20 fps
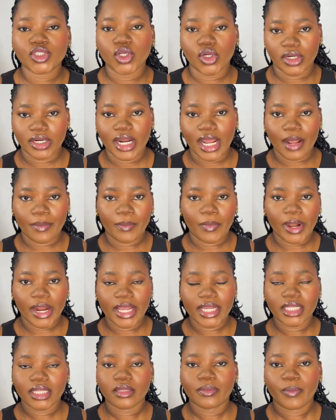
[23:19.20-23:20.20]
done
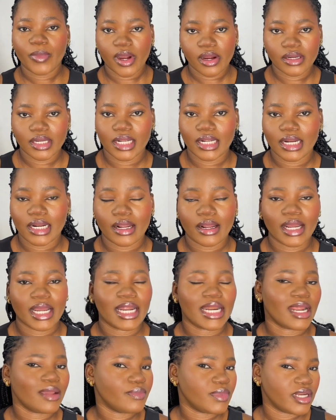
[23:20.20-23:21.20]
applying the powder now,
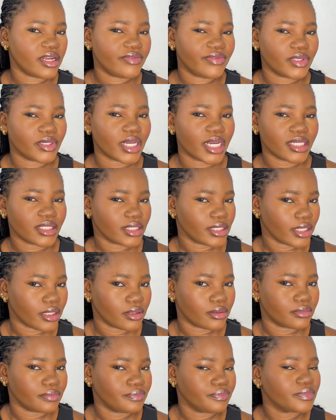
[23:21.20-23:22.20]
and I believe you can
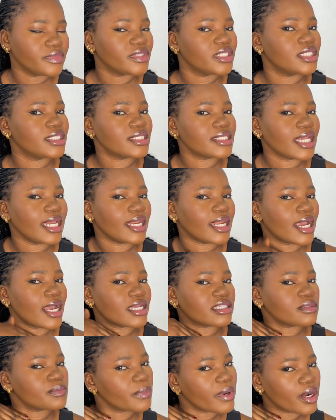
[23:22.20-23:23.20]
tell this side
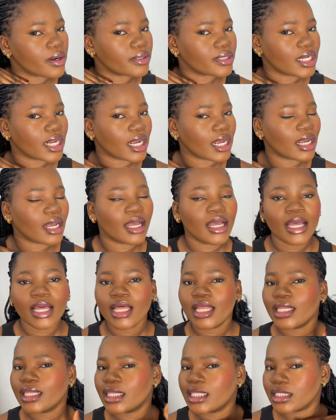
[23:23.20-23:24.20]
has powder,
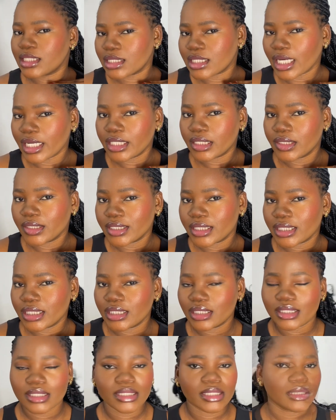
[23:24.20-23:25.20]
this side doesn't.